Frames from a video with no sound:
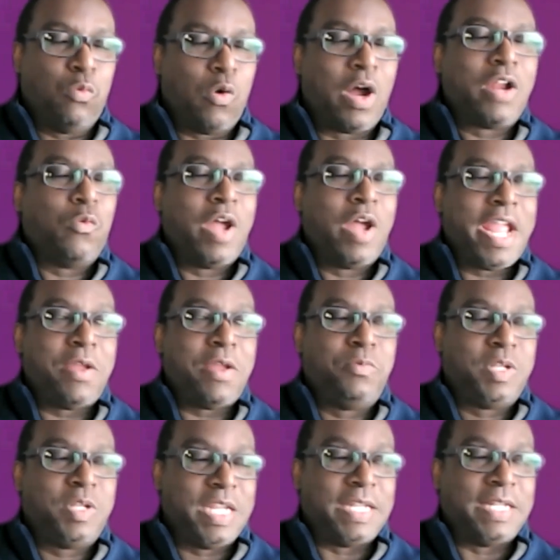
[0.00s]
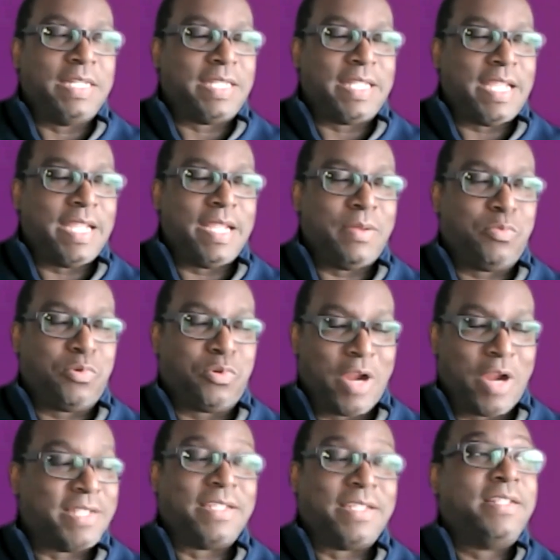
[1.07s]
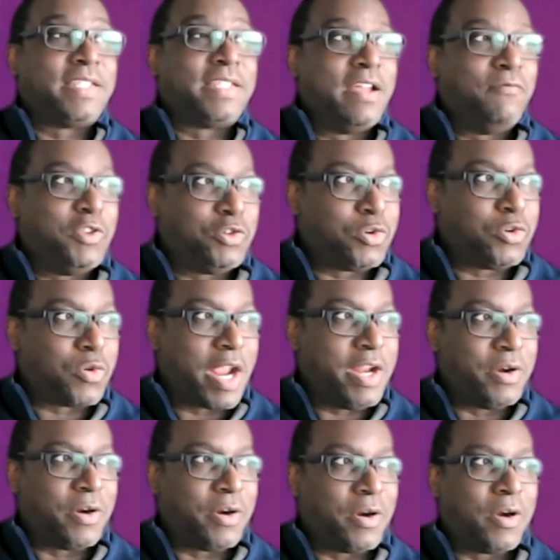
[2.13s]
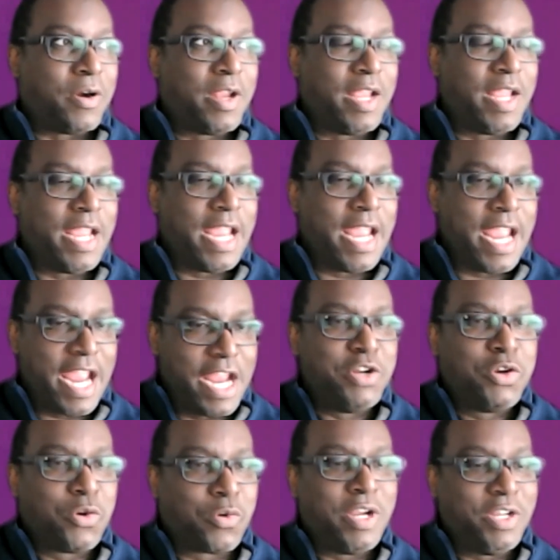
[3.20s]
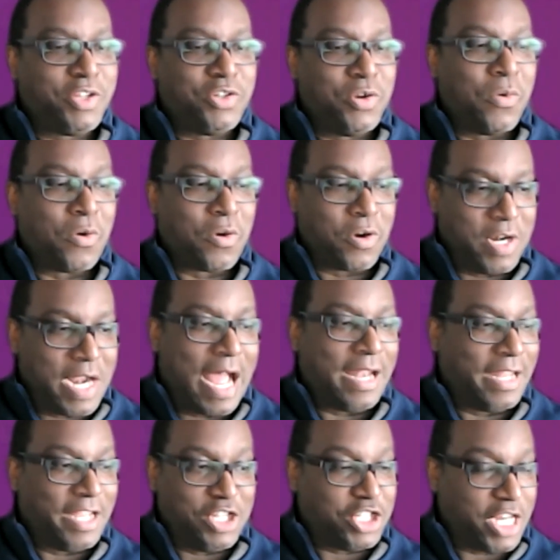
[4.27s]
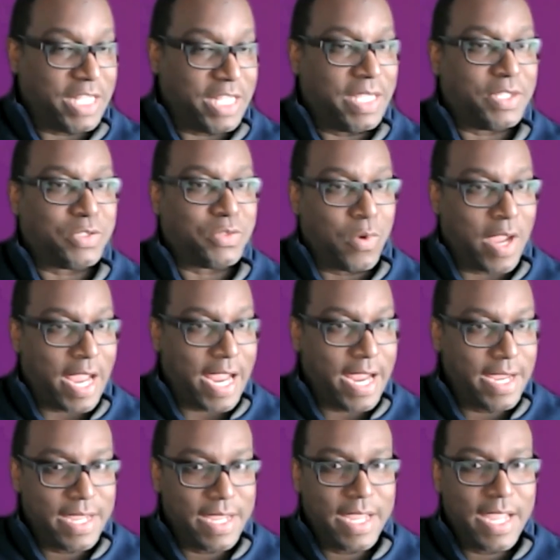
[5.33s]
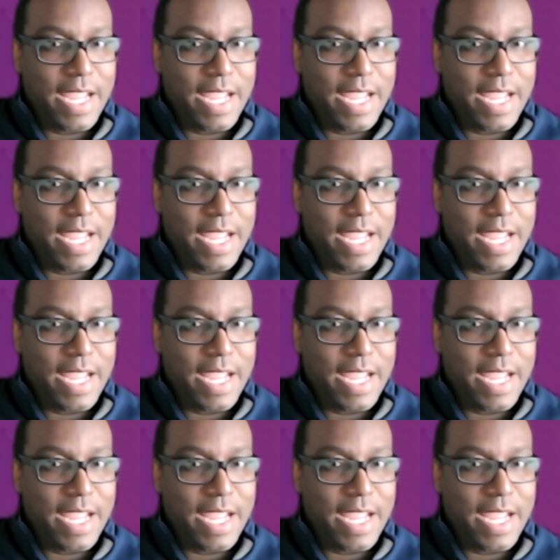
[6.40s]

what way did the presence of the trainer increase your knowledge in this way?